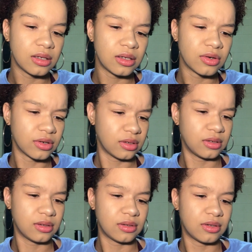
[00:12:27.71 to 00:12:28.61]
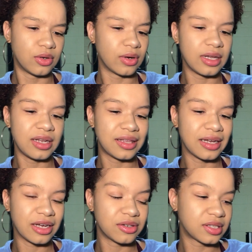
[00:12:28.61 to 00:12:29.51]

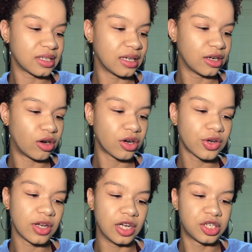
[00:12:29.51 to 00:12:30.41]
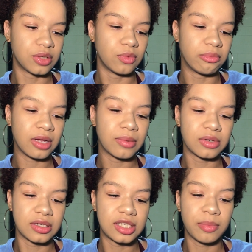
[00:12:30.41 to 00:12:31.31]
in all creation will be
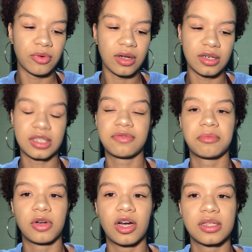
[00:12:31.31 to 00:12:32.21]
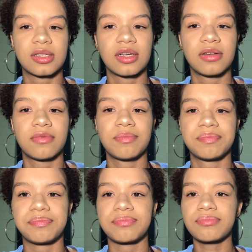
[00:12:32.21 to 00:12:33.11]
able to separate us from God's love.
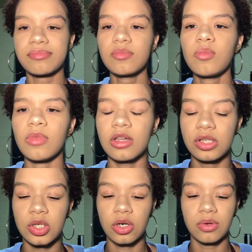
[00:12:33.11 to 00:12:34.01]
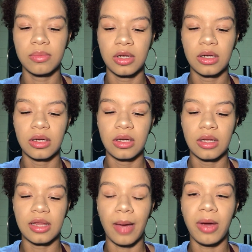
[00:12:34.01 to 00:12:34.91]
So,
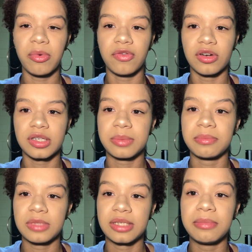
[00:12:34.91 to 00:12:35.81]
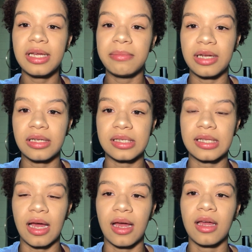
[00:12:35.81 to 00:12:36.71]
that Bible verse to me means
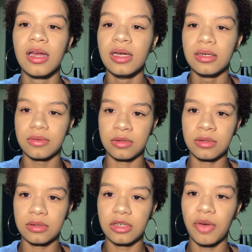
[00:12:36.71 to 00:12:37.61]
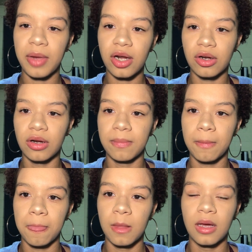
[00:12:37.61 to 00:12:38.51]
that no matter
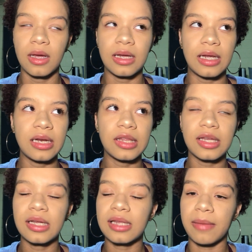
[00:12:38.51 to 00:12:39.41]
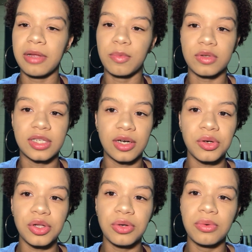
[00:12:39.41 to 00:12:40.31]
anything that people
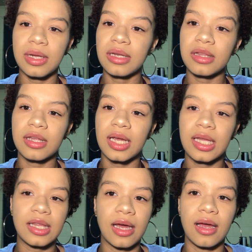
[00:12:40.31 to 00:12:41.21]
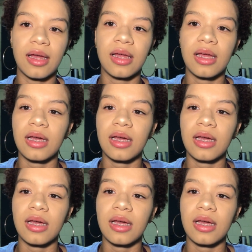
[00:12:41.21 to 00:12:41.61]
tell you, anything that